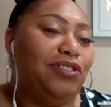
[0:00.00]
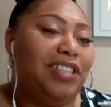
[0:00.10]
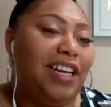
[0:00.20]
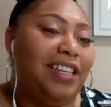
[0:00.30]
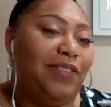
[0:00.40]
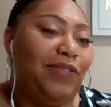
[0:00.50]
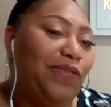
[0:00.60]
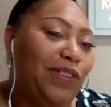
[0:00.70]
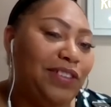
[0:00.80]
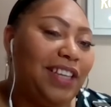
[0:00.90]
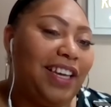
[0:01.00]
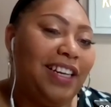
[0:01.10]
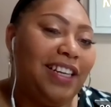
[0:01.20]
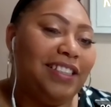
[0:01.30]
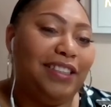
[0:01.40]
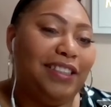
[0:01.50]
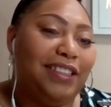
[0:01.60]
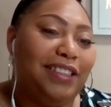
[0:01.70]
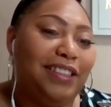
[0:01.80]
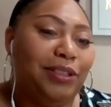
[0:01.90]
100 days if he feels like he needs to
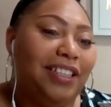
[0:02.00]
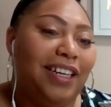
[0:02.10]
do it.